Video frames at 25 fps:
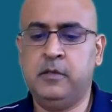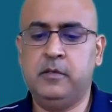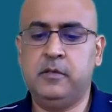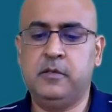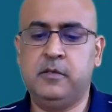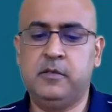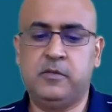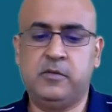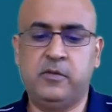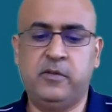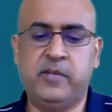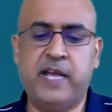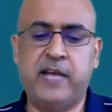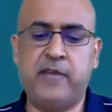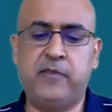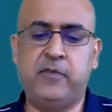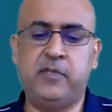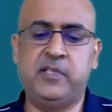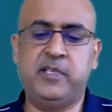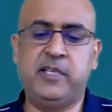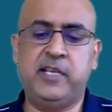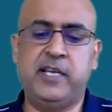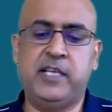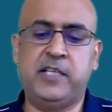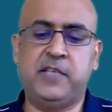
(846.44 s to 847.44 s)
So that
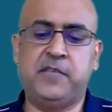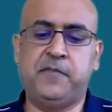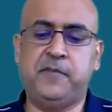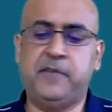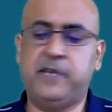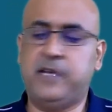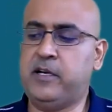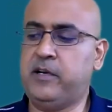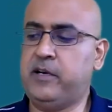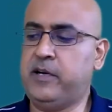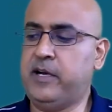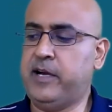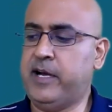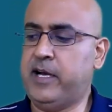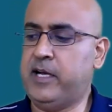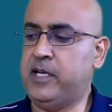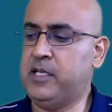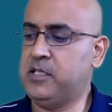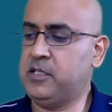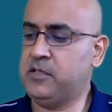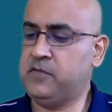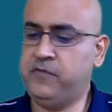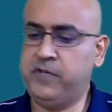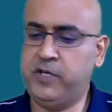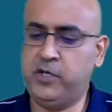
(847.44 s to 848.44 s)
was as far
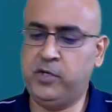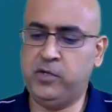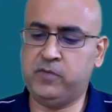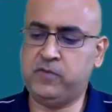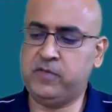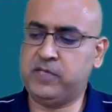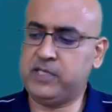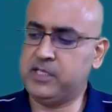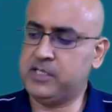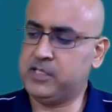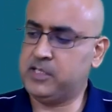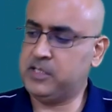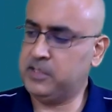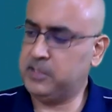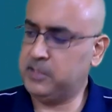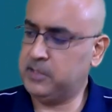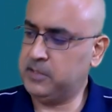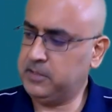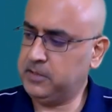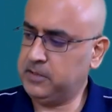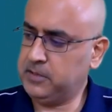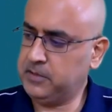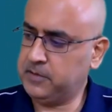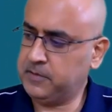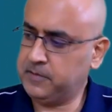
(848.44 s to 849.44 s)
as videos were
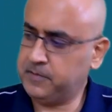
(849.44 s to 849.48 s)
concerned.